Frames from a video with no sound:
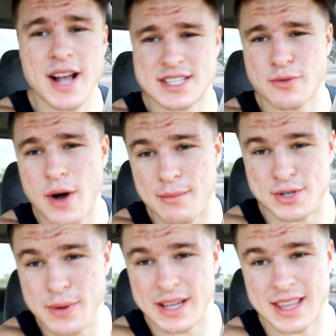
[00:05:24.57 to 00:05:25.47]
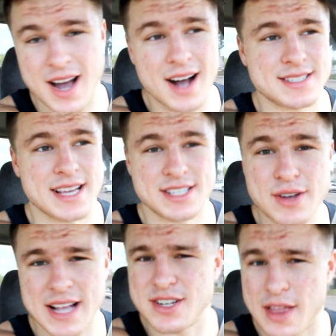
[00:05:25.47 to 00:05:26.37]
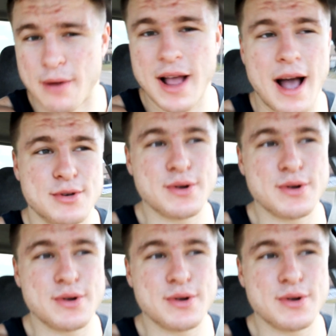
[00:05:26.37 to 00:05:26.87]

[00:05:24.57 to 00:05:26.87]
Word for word: You guys are why I'm doing the contest. You guys know that, right? I'm